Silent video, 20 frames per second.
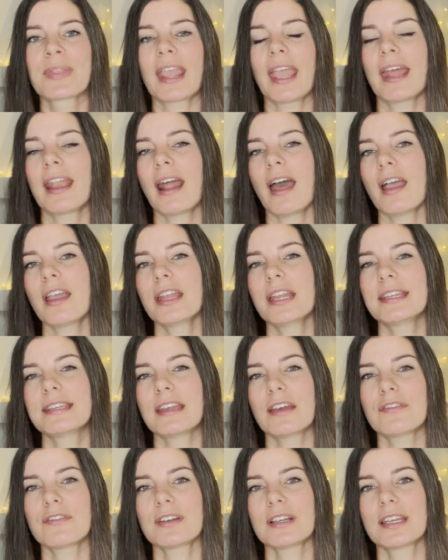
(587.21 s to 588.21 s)
And I
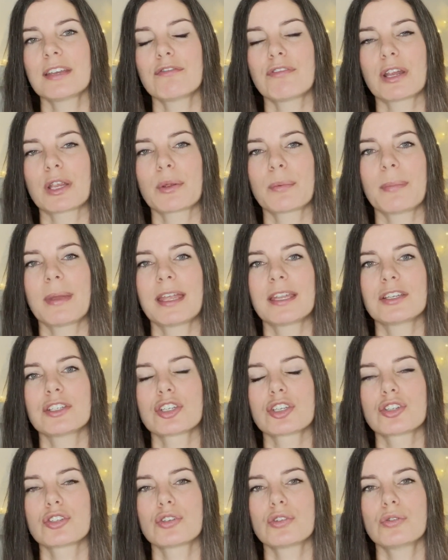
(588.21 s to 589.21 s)
definitely
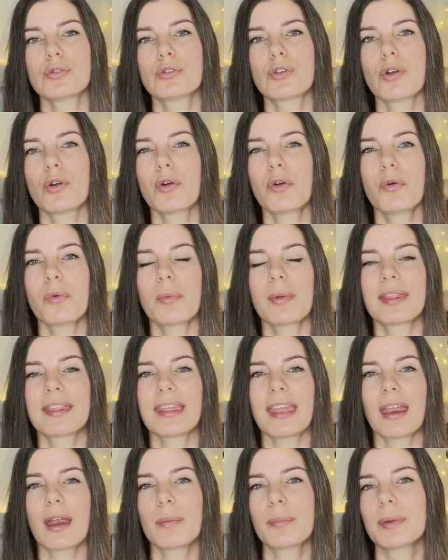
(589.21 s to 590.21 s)
recommend to go with
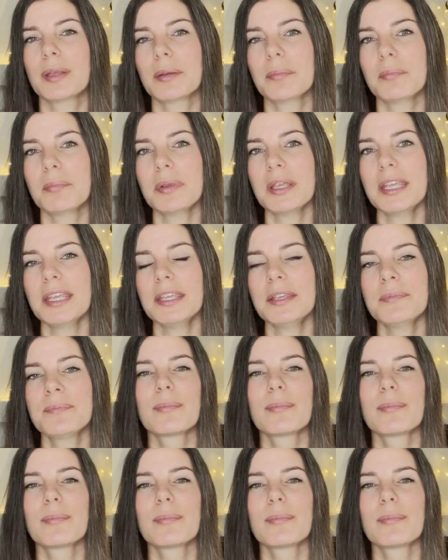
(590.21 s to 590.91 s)
Airbnb